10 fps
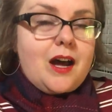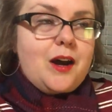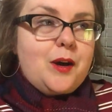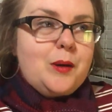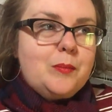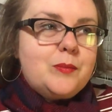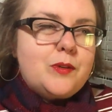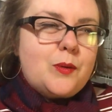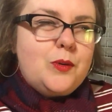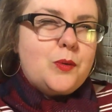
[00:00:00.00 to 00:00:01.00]

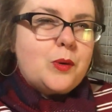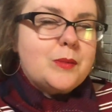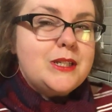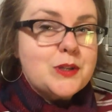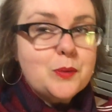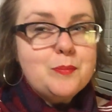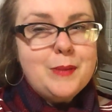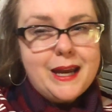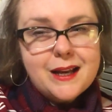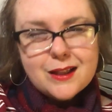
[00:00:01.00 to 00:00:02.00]
So normally don't
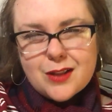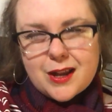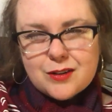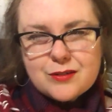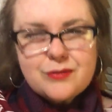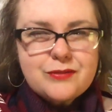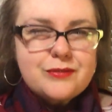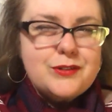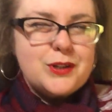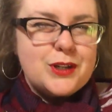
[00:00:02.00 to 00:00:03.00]
make a lot
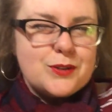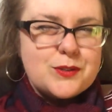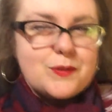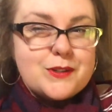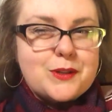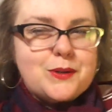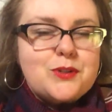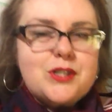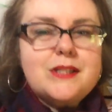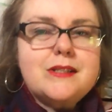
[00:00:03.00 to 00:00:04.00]
of New Year's
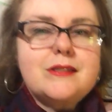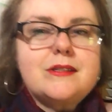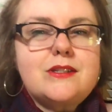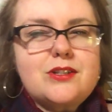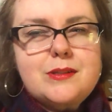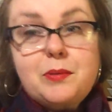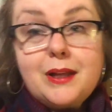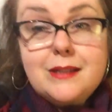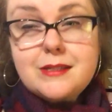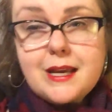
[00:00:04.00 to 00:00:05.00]
resolutions, just
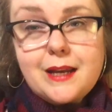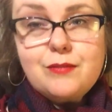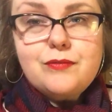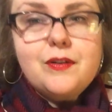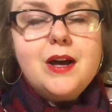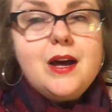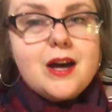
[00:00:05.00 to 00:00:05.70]
play it safe.